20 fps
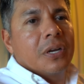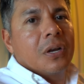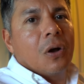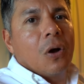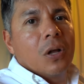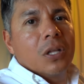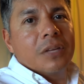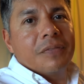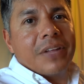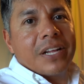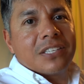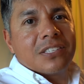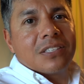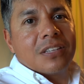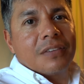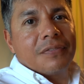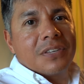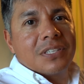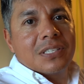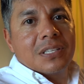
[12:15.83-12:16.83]
All of that
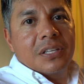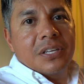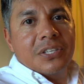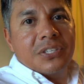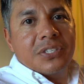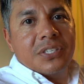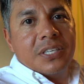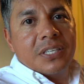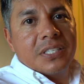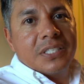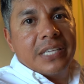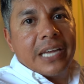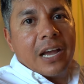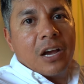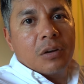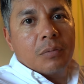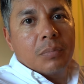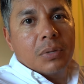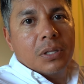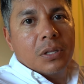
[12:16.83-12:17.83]
stuff is listed
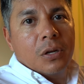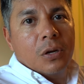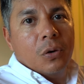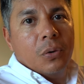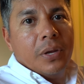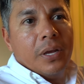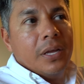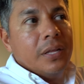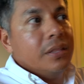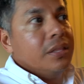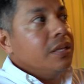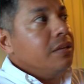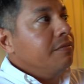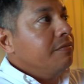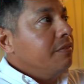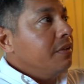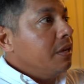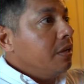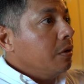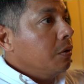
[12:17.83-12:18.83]
down below in the
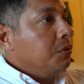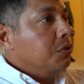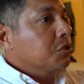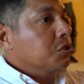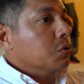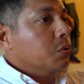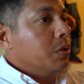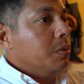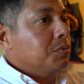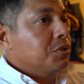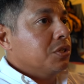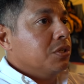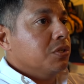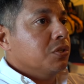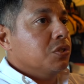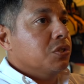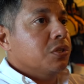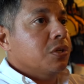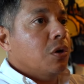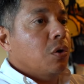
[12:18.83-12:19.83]
video
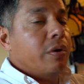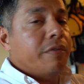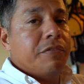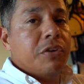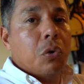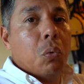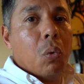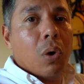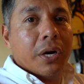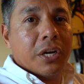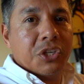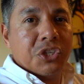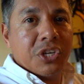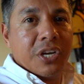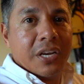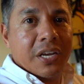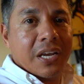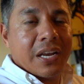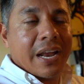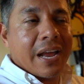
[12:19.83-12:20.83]
description. So if you wanna
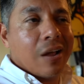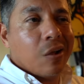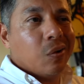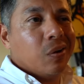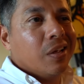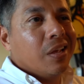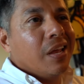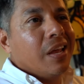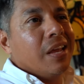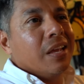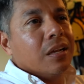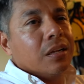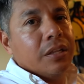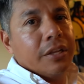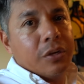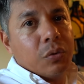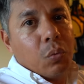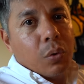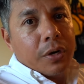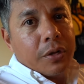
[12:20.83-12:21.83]
check it out,
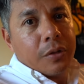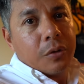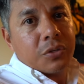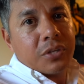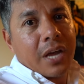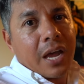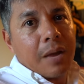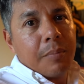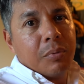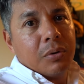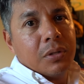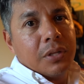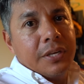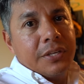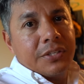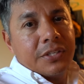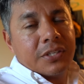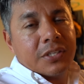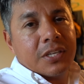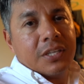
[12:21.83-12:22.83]
click one of those
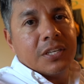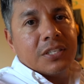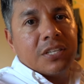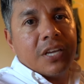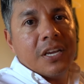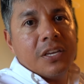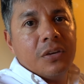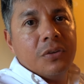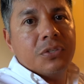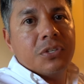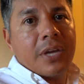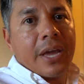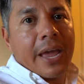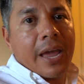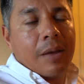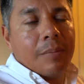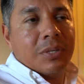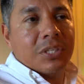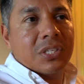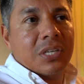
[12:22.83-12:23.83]
hyperlinks. It's gonna take you to
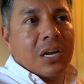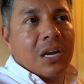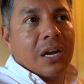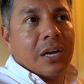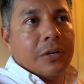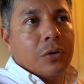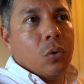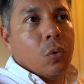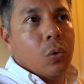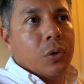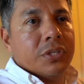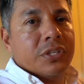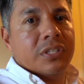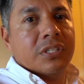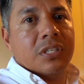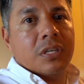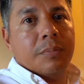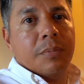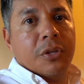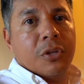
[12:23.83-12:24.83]
Amazon or to
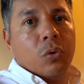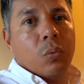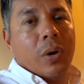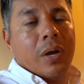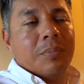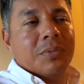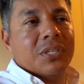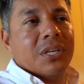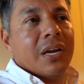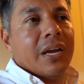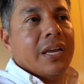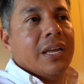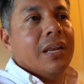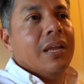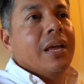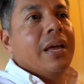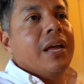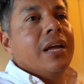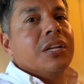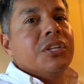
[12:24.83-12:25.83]
some other website.
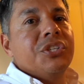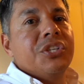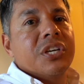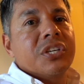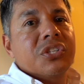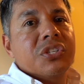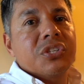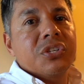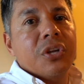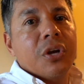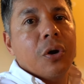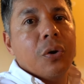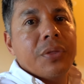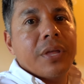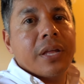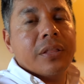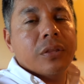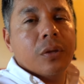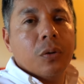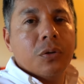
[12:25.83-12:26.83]
Just know
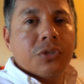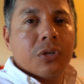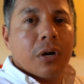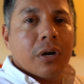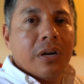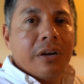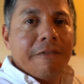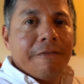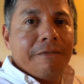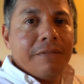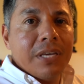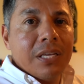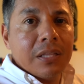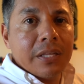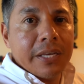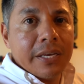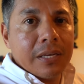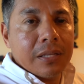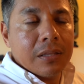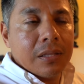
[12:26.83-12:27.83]
that those are
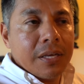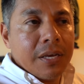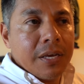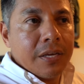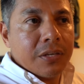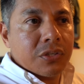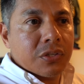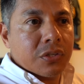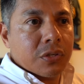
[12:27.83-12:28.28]
affiliate links.